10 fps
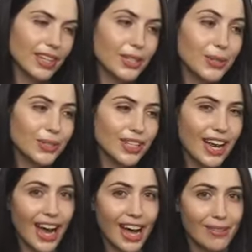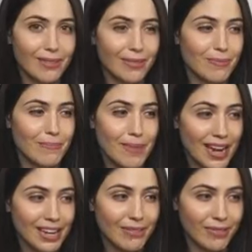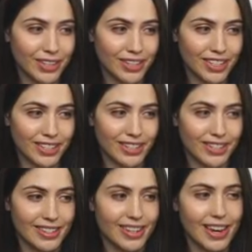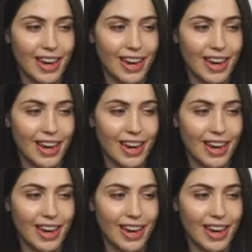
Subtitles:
you could have many functions